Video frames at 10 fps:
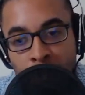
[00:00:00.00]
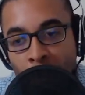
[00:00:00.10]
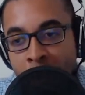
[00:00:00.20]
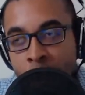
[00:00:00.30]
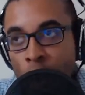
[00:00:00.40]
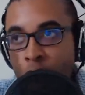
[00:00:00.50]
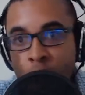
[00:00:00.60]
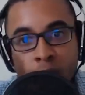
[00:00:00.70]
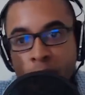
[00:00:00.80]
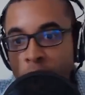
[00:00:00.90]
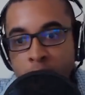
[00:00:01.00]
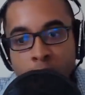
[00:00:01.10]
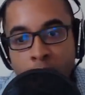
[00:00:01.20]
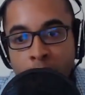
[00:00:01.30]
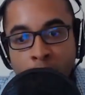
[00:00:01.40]
try to,
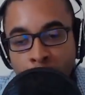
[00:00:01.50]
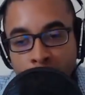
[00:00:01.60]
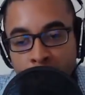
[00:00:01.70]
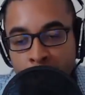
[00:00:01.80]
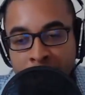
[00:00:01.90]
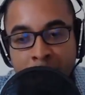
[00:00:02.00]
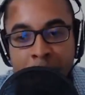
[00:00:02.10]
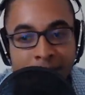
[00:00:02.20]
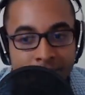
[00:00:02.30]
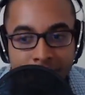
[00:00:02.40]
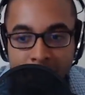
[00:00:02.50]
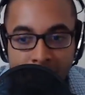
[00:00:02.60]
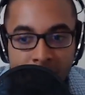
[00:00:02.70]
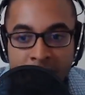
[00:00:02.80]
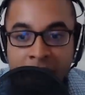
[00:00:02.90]
you know, if we keep it
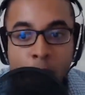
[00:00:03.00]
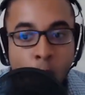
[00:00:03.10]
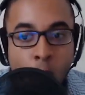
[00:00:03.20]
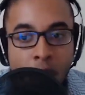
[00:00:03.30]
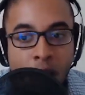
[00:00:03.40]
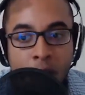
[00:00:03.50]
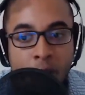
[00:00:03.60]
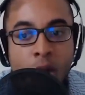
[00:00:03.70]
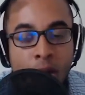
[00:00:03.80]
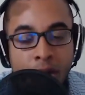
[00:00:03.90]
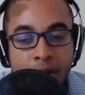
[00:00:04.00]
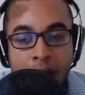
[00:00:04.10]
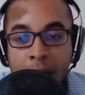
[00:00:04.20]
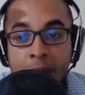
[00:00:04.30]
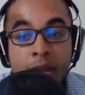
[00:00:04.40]
level 100 all the
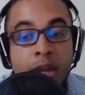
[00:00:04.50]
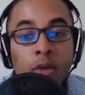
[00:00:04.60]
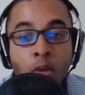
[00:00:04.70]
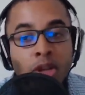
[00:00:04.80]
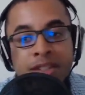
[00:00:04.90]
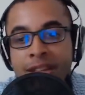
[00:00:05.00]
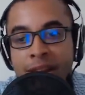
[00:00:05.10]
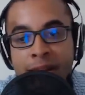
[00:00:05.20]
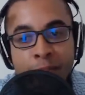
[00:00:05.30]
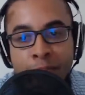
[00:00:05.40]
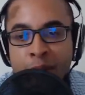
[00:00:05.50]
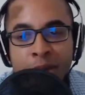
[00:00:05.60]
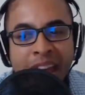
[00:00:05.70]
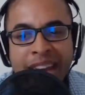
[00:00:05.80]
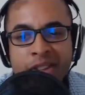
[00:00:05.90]
time, we're just going to
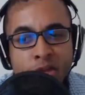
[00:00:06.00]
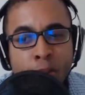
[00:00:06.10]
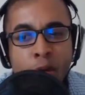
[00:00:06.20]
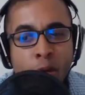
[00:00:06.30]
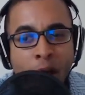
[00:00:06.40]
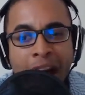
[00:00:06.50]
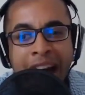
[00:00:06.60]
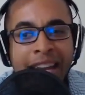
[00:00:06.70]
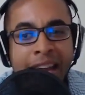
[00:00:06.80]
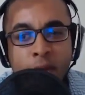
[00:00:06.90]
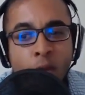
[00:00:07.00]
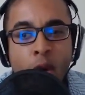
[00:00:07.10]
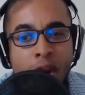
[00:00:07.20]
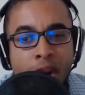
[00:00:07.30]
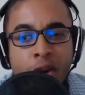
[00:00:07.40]
build a super high level
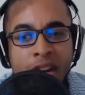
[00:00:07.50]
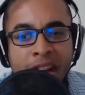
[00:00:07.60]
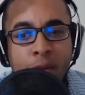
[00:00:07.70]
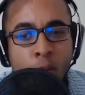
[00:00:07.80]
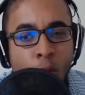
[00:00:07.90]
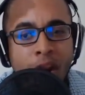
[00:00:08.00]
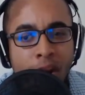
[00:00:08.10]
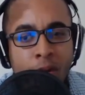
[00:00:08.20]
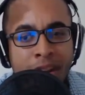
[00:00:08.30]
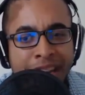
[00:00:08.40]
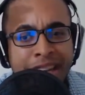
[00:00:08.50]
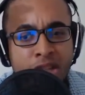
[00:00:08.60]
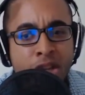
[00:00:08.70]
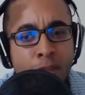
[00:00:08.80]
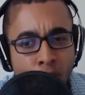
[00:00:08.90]
100
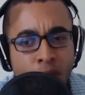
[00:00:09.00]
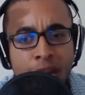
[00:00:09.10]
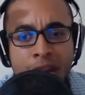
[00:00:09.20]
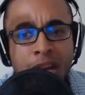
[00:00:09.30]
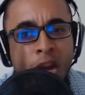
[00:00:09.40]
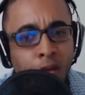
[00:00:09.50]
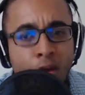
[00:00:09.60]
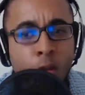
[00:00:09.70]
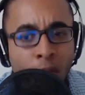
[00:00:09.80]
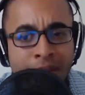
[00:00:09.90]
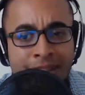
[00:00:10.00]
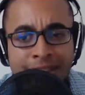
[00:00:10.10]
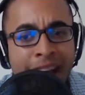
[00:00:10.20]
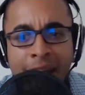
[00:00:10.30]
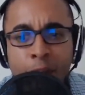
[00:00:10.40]
niche community for the rest of the
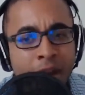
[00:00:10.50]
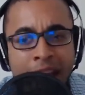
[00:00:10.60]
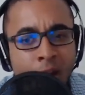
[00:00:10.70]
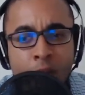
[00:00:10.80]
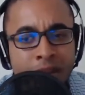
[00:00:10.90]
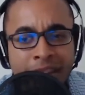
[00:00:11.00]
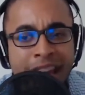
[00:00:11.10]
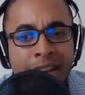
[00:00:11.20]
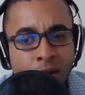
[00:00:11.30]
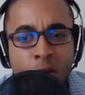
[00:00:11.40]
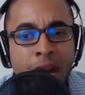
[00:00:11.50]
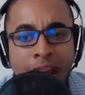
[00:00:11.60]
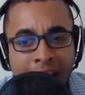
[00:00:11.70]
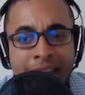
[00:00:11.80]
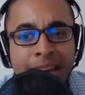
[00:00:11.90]
time. We're not going to integrate
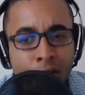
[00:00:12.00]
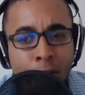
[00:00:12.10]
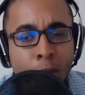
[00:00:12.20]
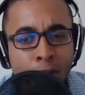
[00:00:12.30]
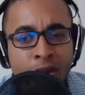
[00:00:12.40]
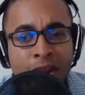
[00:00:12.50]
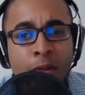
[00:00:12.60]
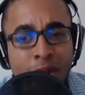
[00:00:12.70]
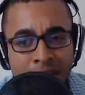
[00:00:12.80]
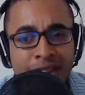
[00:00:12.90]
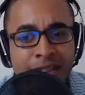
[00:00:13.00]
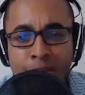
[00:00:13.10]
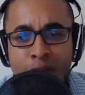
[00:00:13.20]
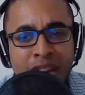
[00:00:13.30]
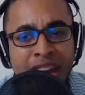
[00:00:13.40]
any other person within this
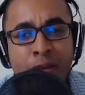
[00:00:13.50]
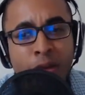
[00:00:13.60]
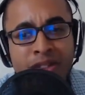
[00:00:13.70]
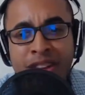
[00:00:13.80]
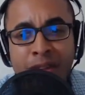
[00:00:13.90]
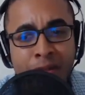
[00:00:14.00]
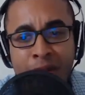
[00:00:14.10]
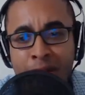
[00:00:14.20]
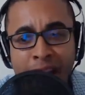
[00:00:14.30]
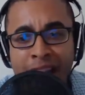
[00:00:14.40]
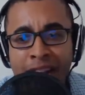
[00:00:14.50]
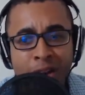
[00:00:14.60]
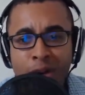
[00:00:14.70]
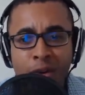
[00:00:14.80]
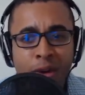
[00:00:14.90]
community. Everyone's going to feel like,
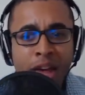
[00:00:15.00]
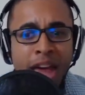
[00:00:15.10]
oh,